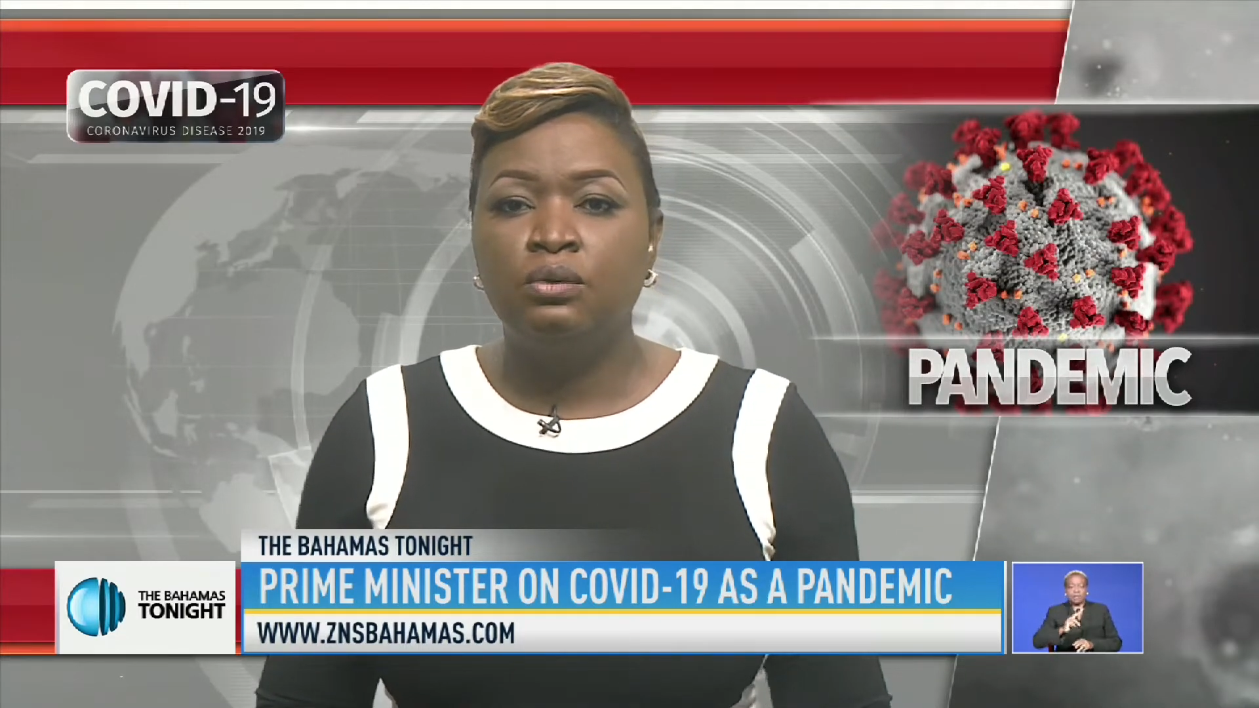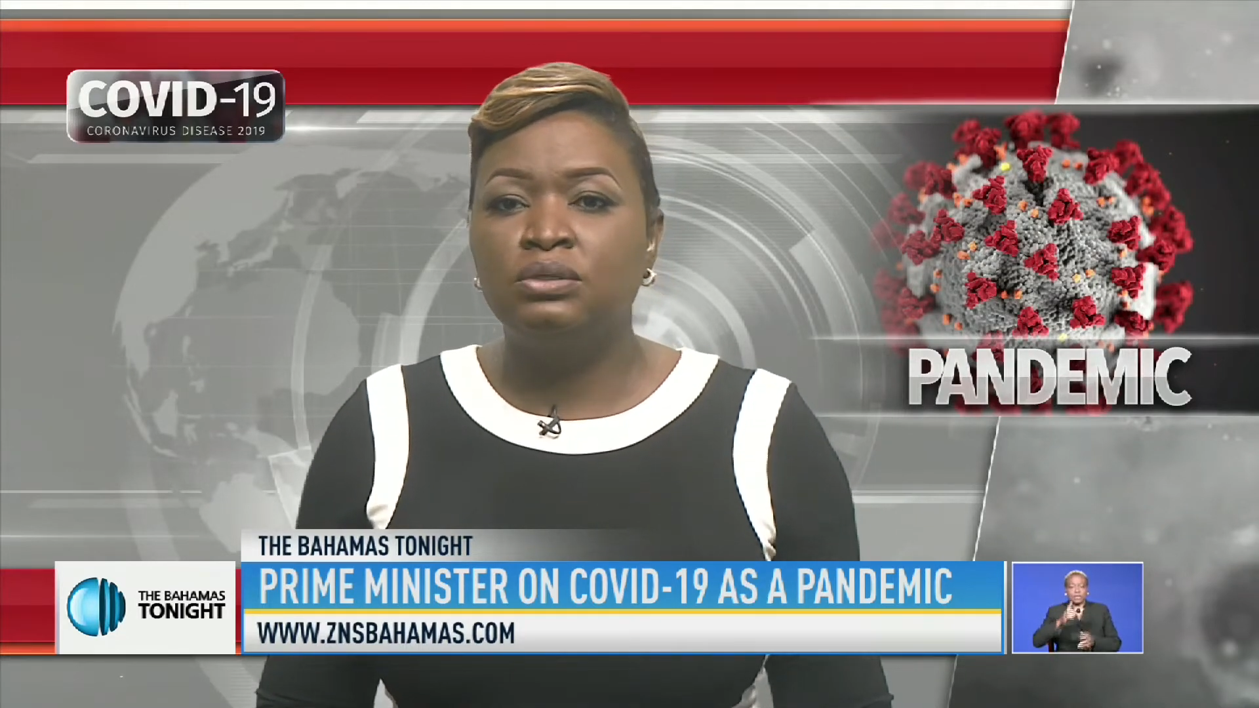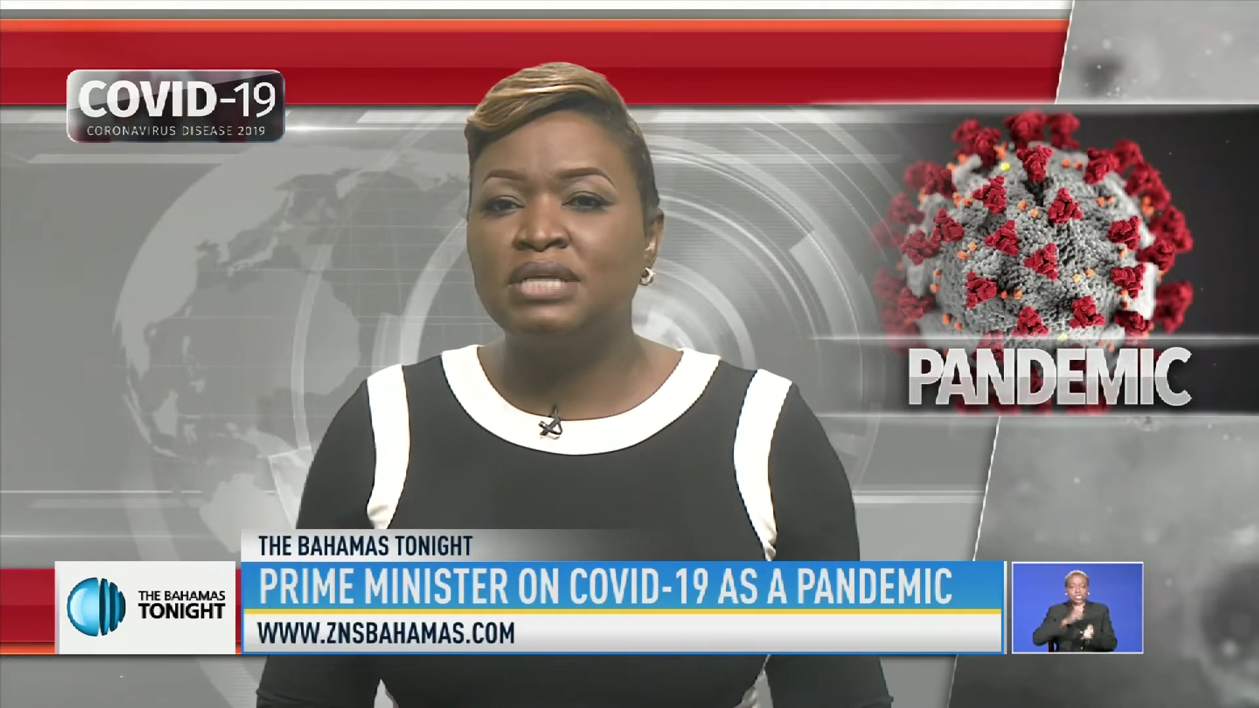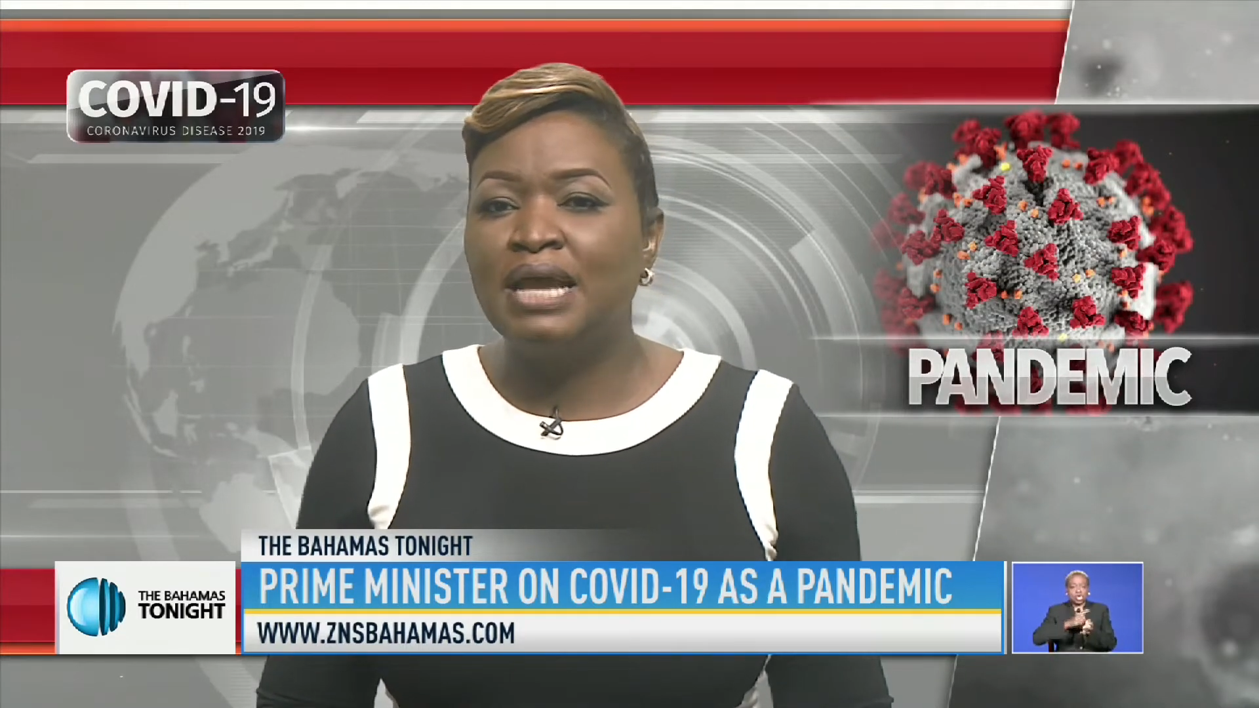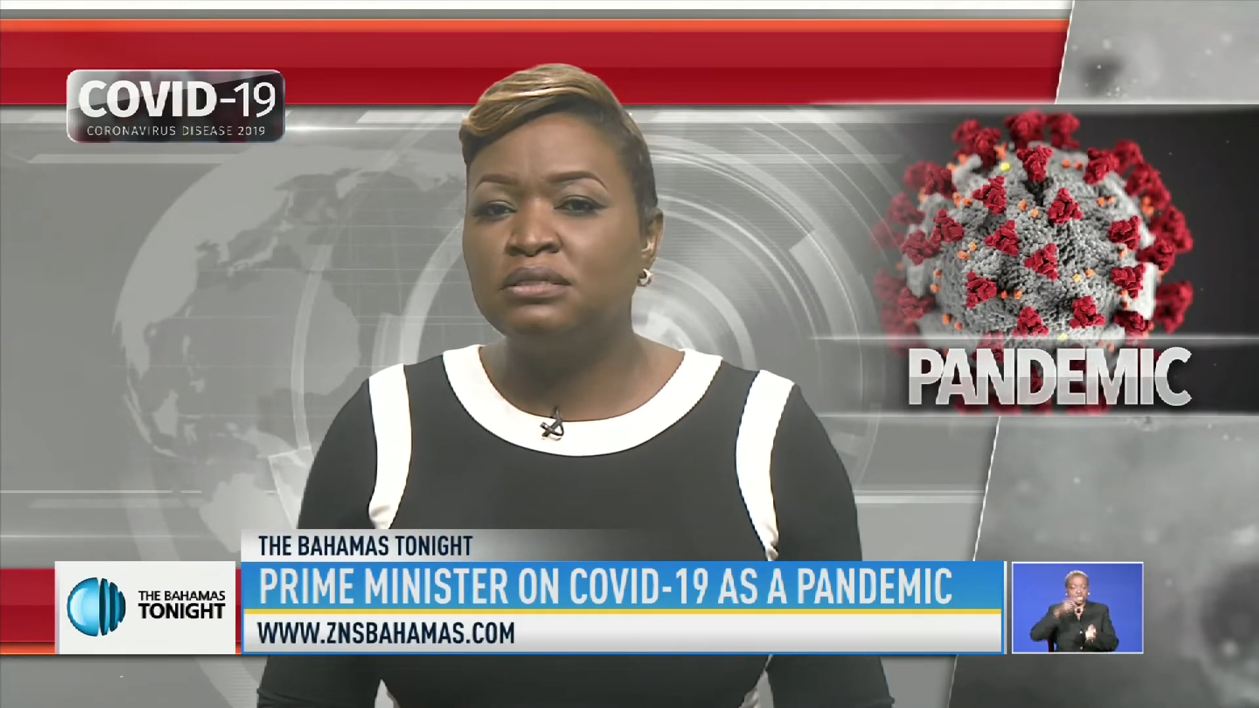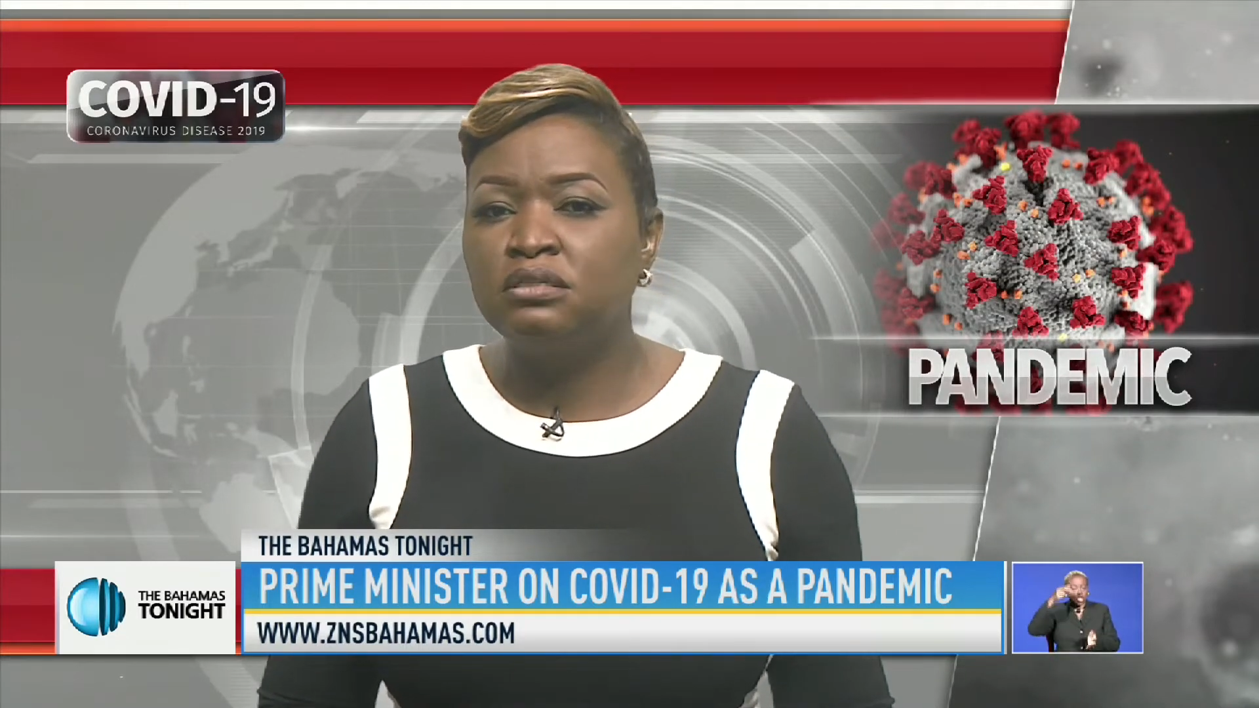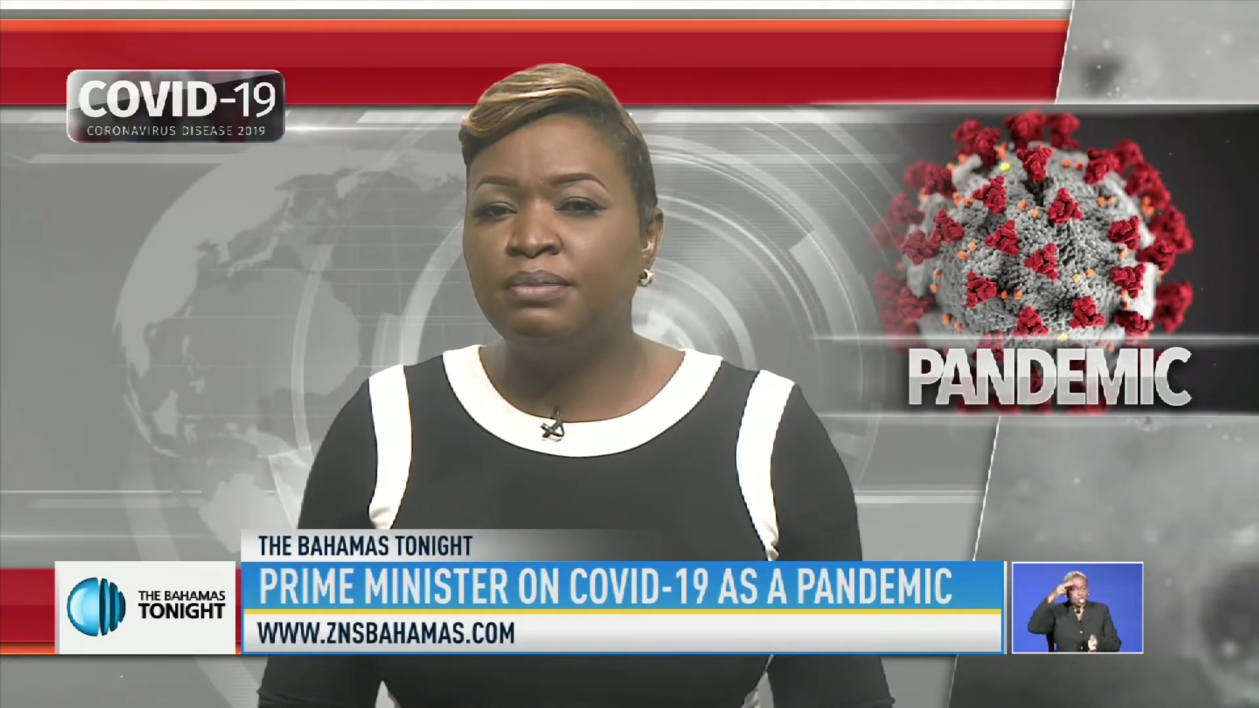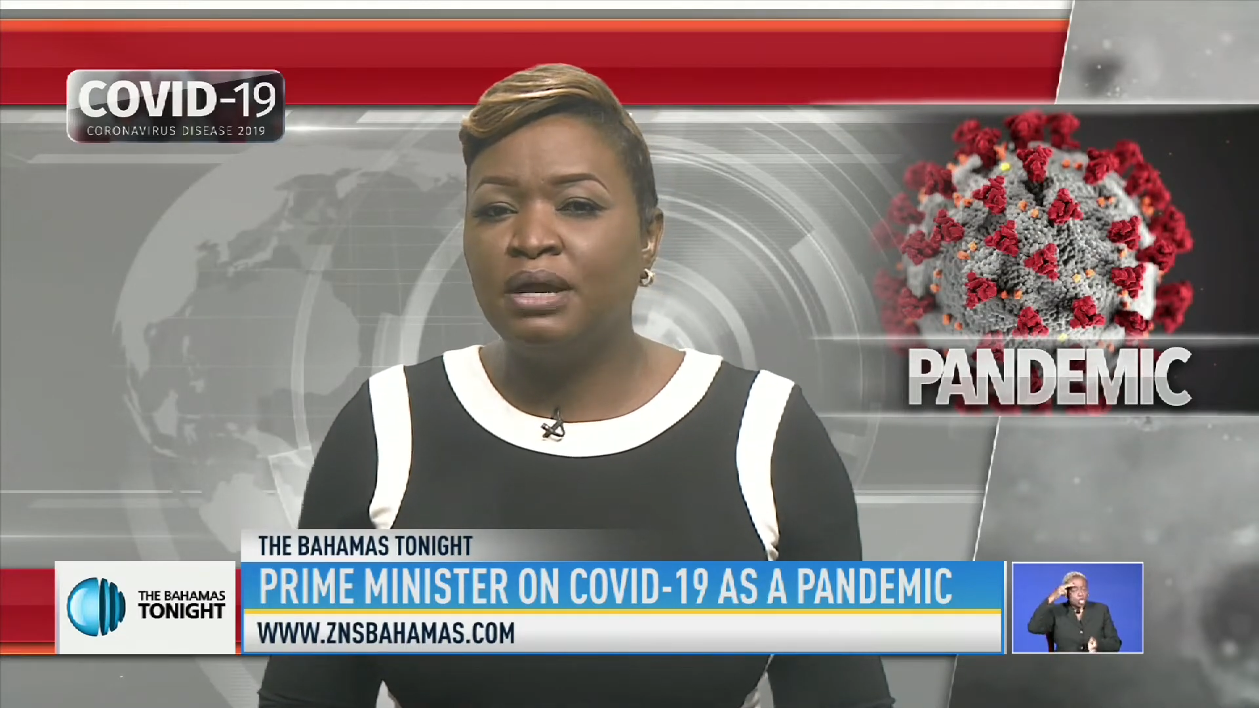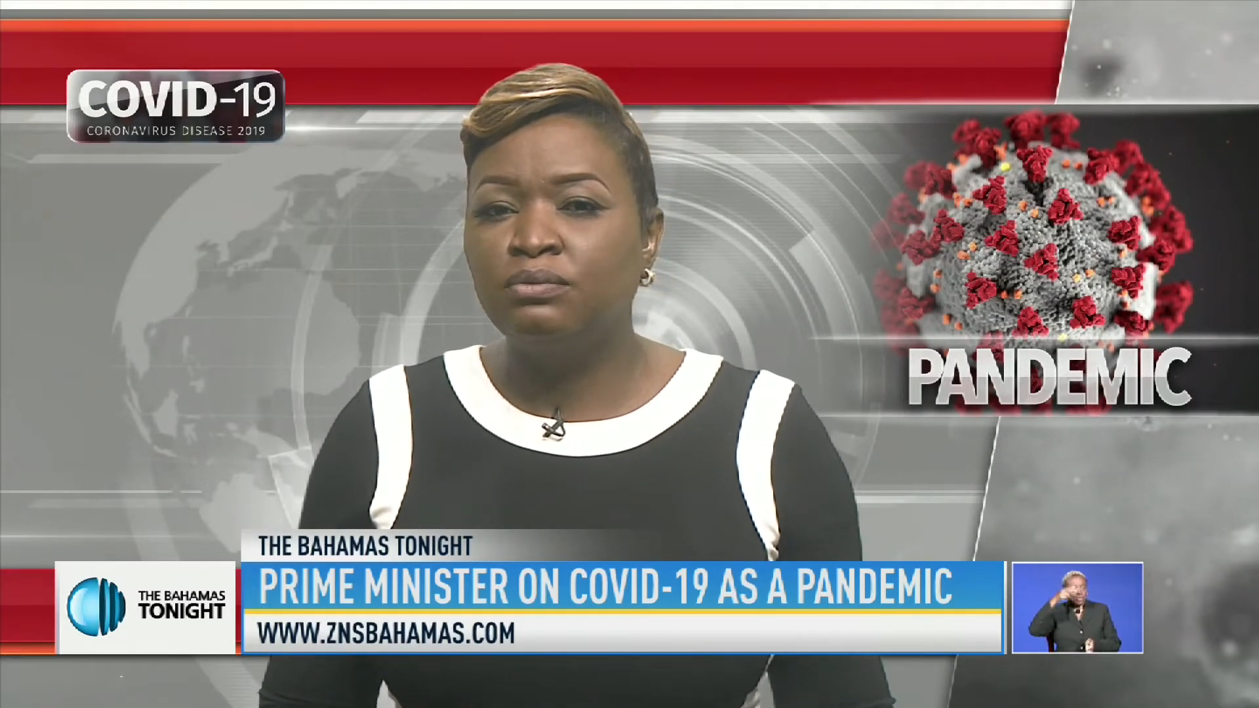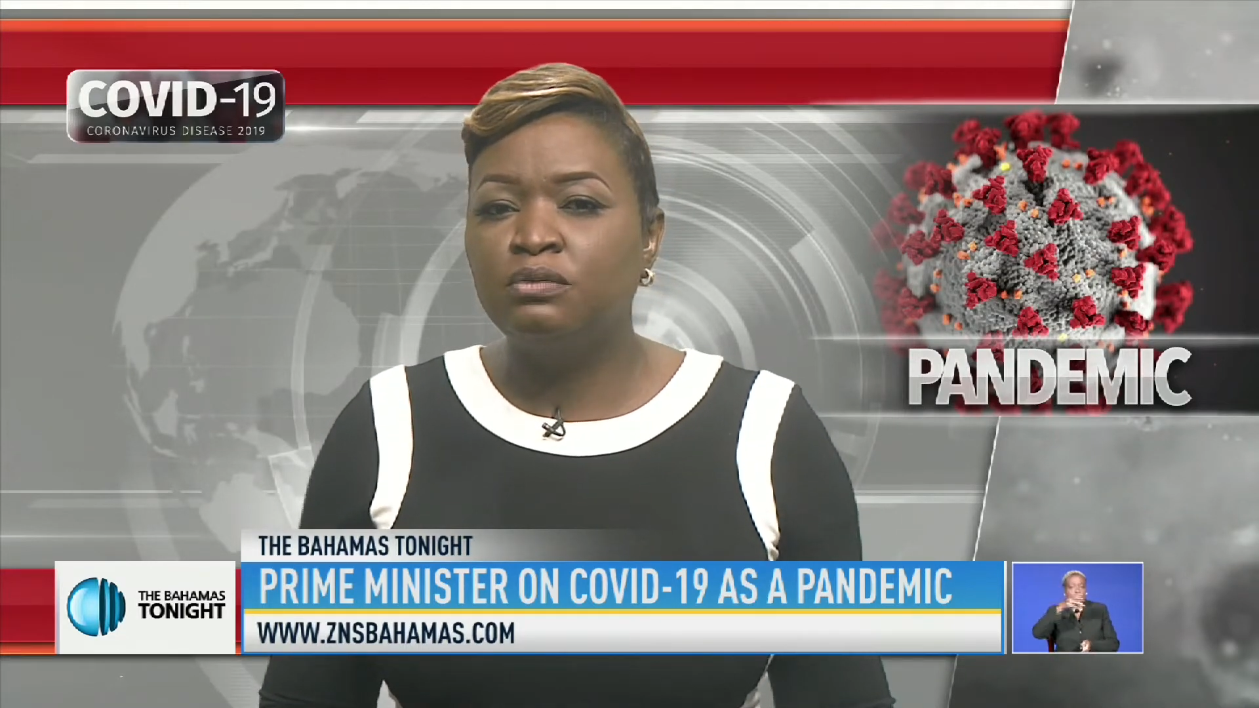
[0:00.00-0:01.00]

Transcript: was asked about